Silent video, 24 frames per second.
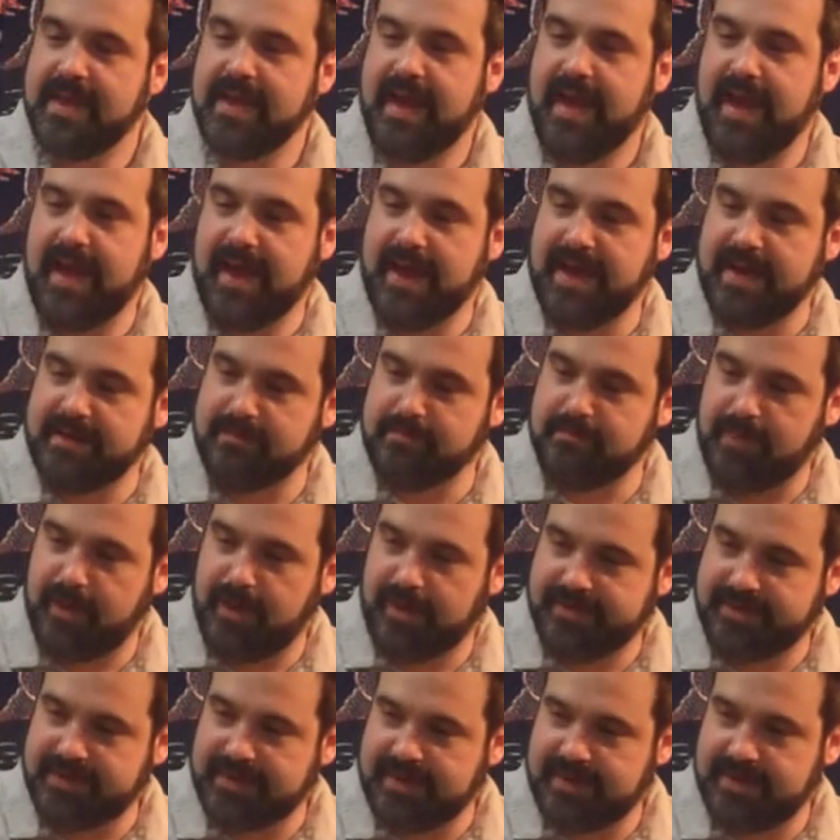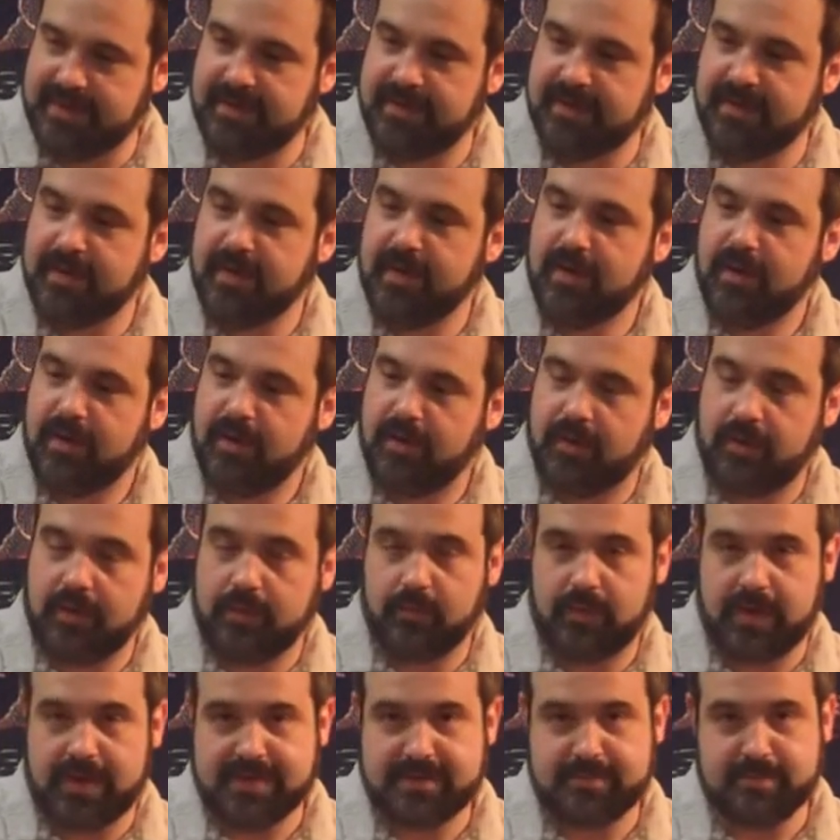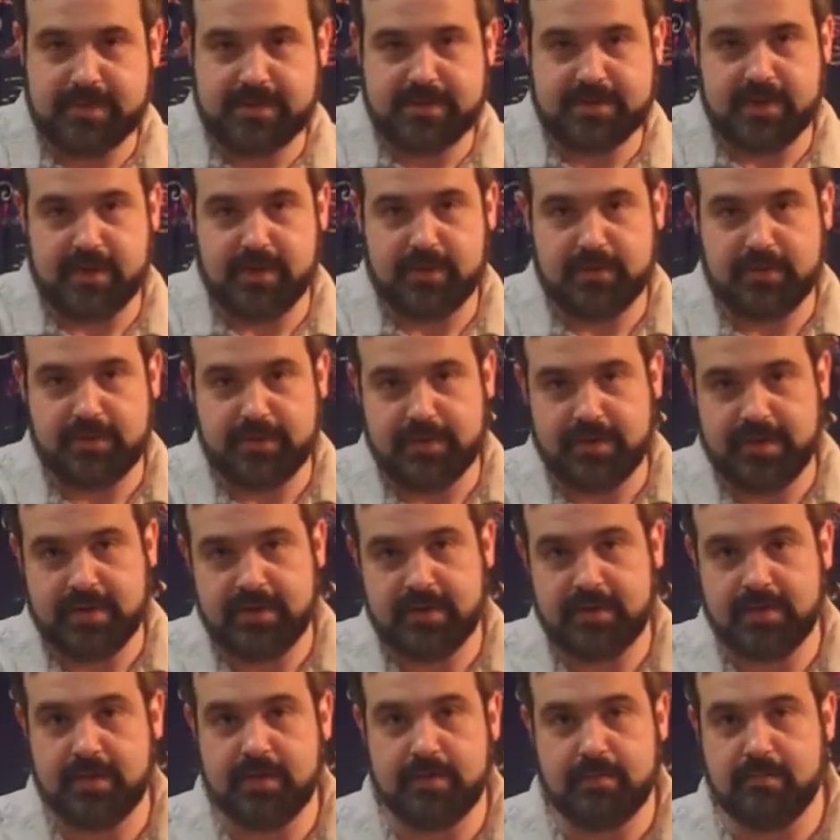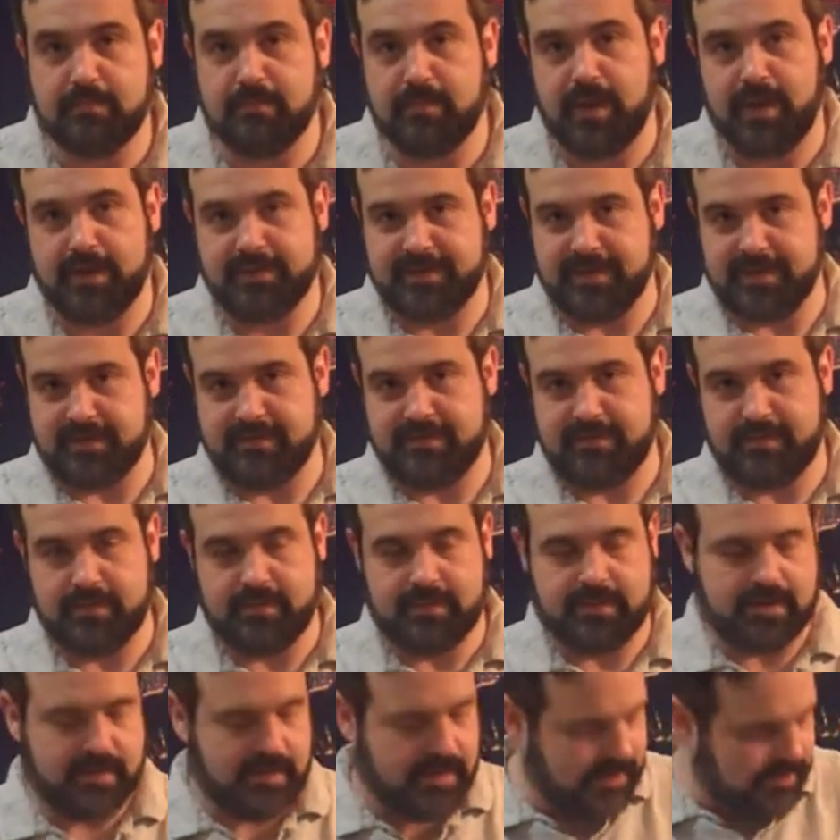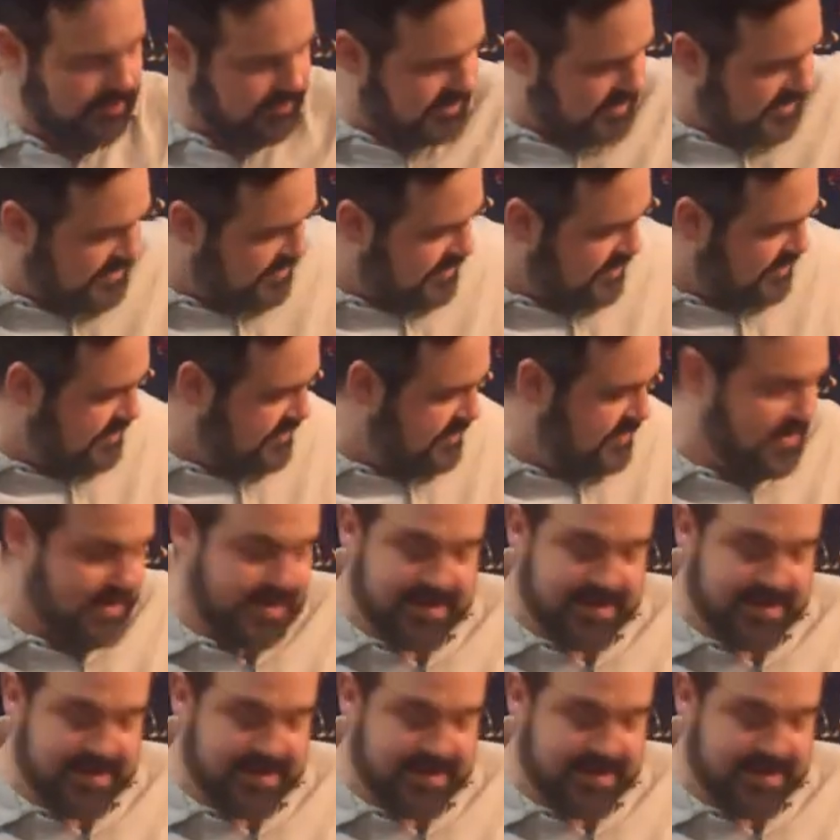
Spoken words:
and malted on Wasmunds' own malting floor. All of this is